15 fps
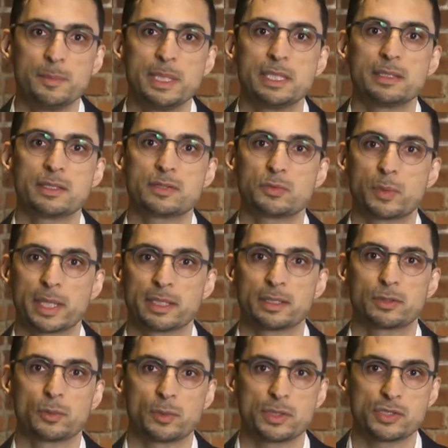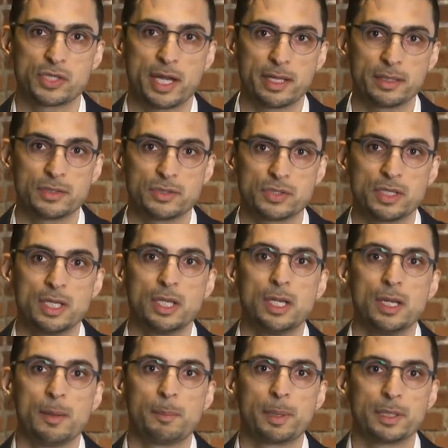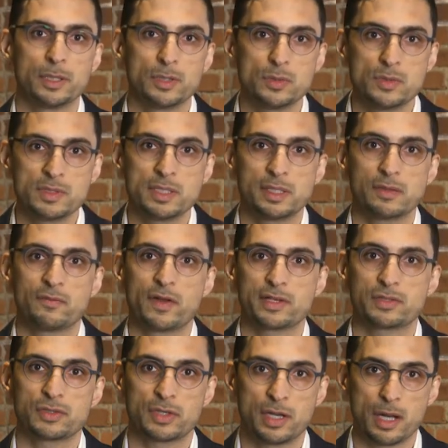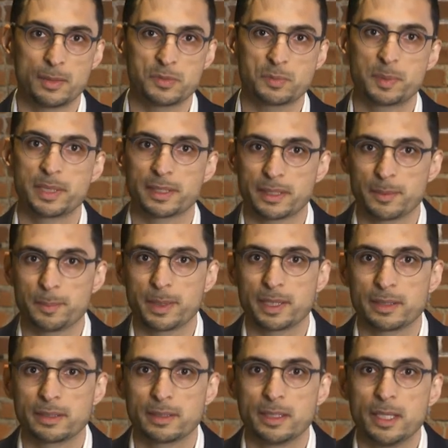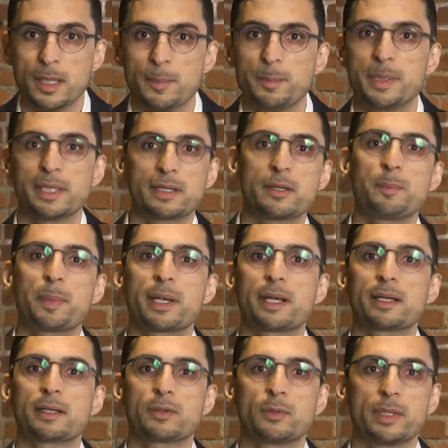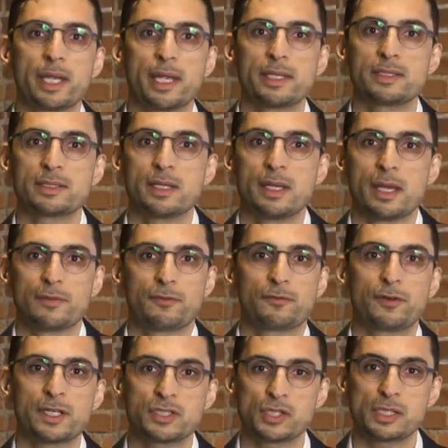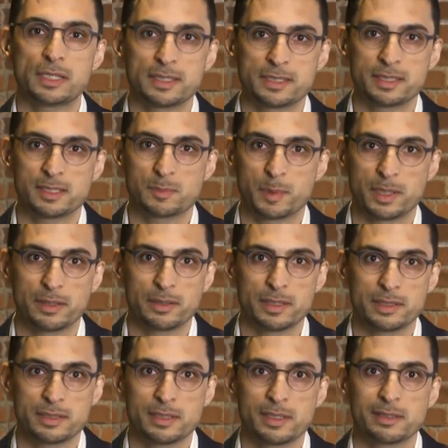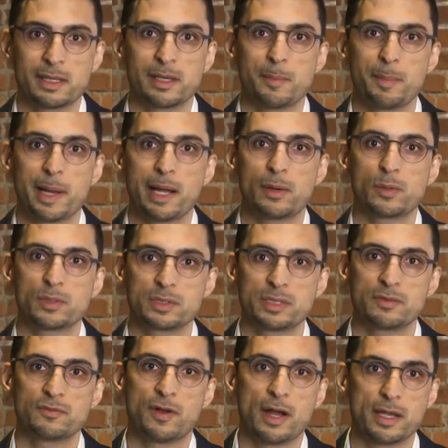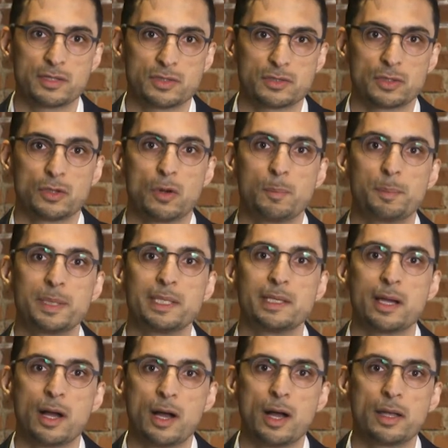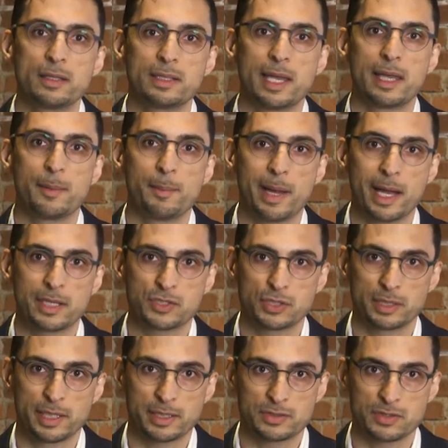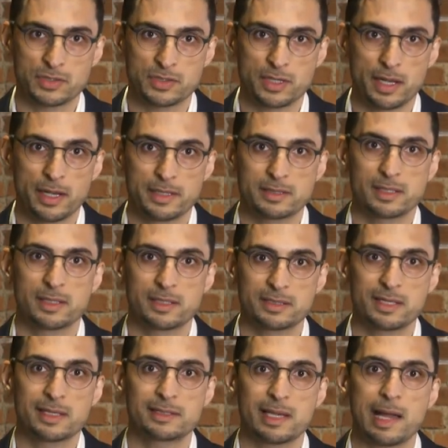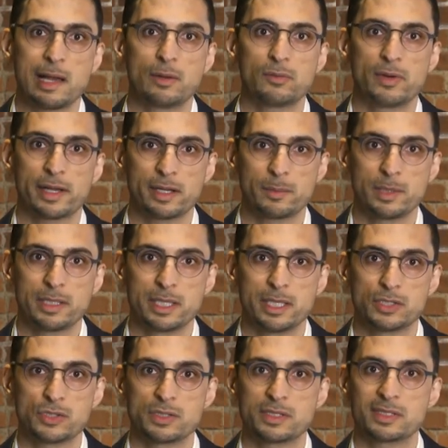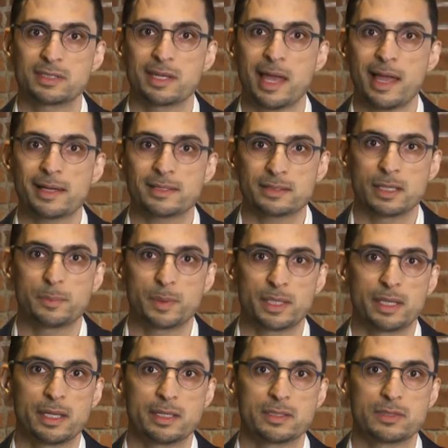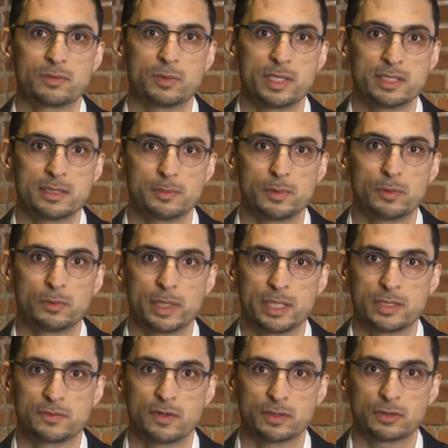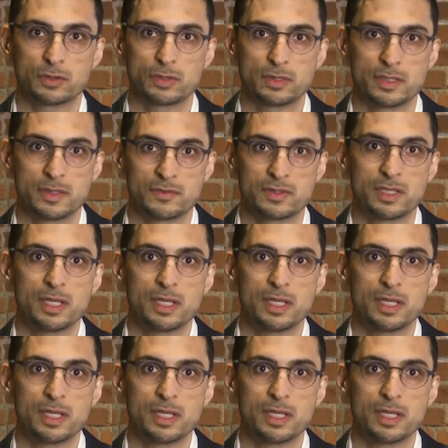meet this regulatory challenge by using InvestorCOM's PeerCompare. PeerCompare creates a frictionless experience that empowers the advisor to go beyond a matching exercise and assess how a recommendation stacks up against reasonable range of alternatives